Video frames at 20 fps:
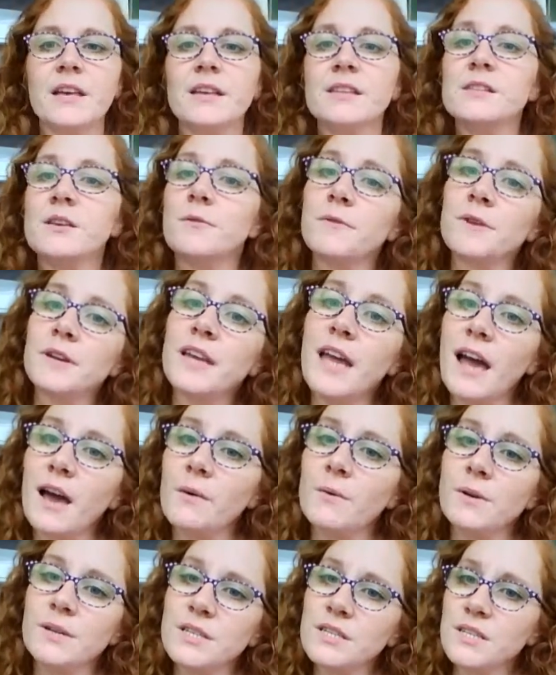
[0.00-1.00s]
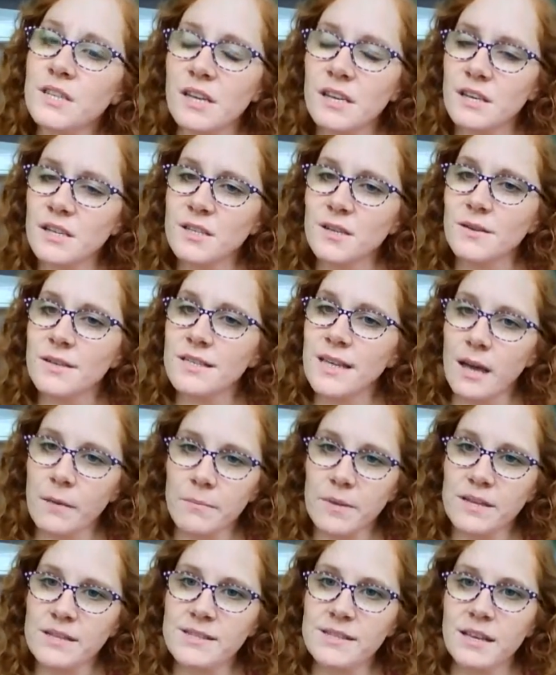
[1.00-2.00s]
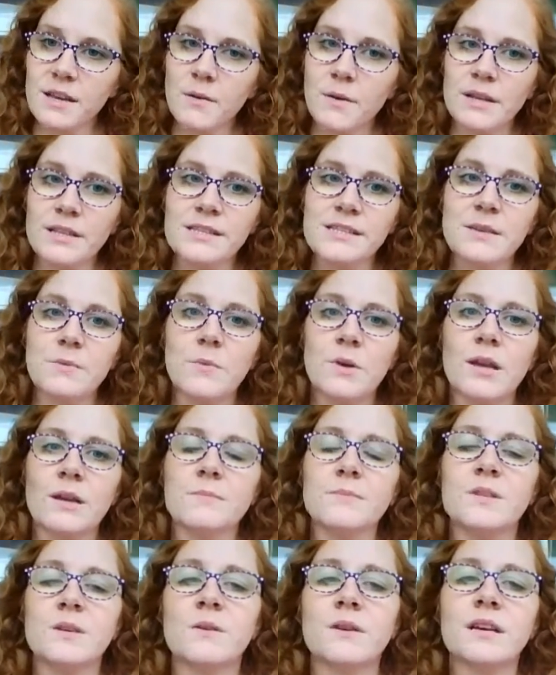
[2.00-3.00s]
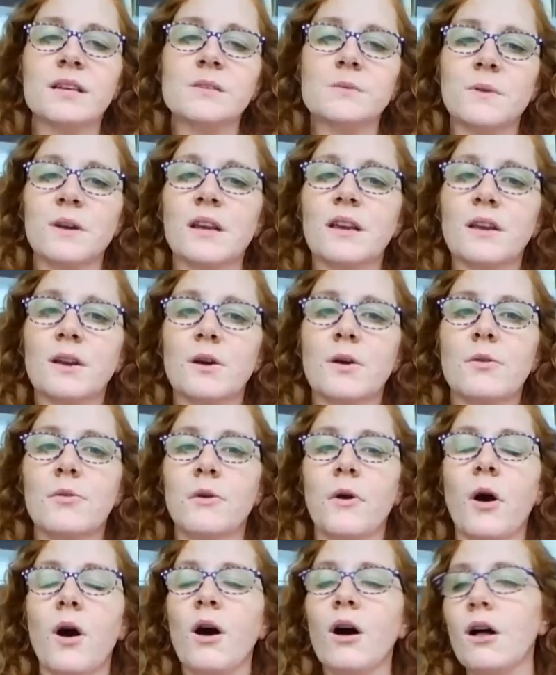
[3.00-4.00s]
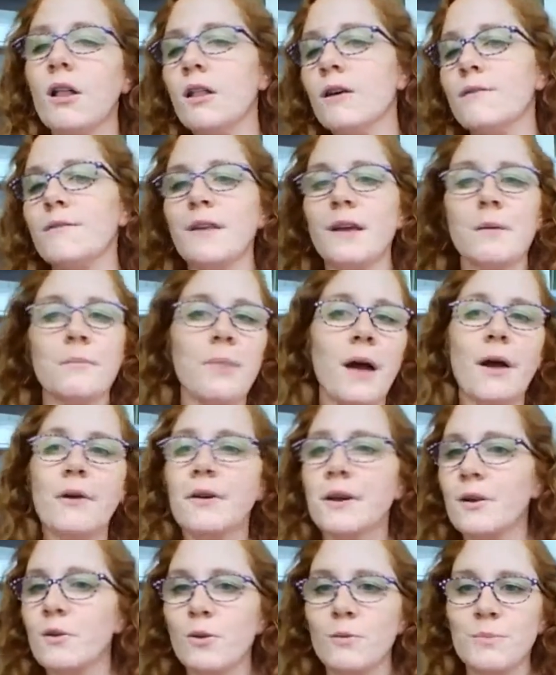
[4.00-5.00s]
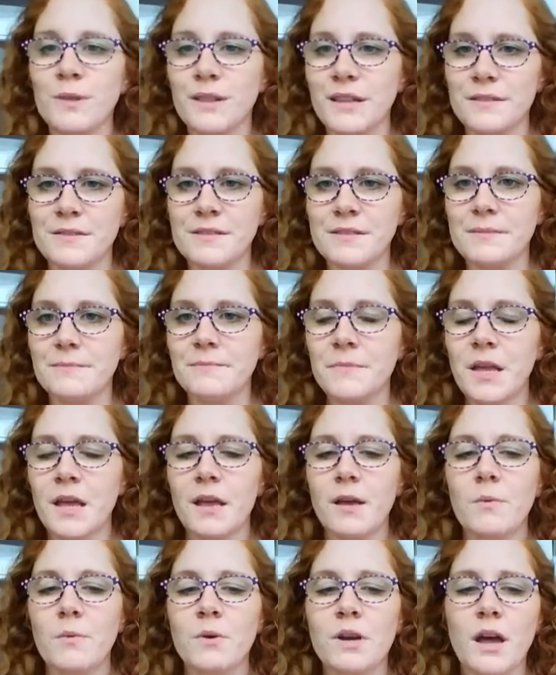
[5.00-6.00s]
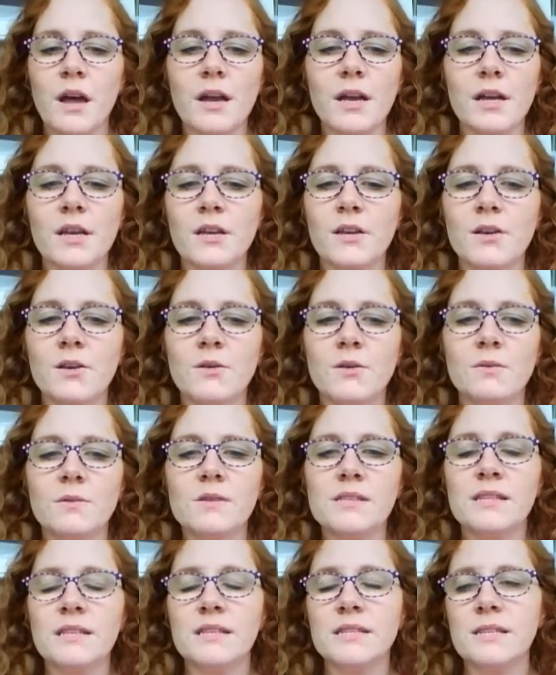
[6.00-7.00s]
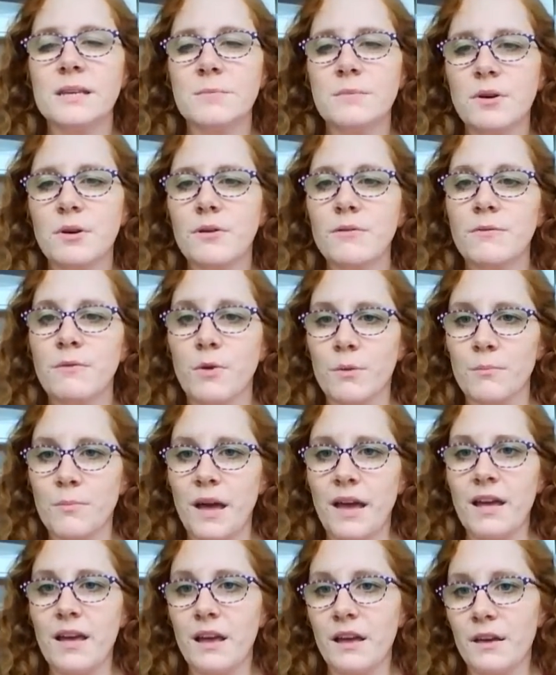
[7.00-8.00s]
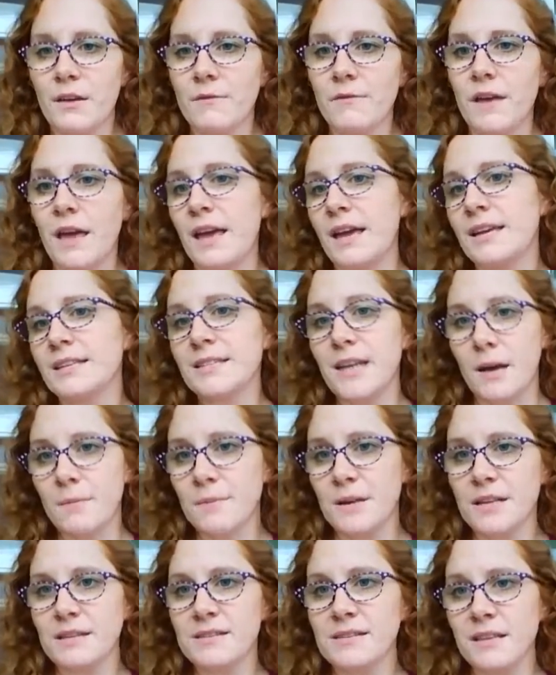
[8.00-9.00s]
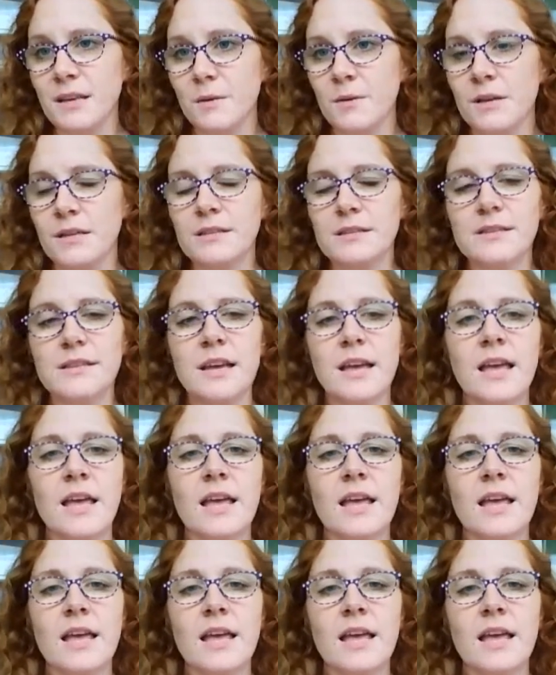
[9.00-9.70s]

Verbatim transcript: So for now, we're just going to do a tapping sequence and what I'm doing is we're going to go through all of the empowering core beliefs. We're not going to use the typical format of a tapping sequence.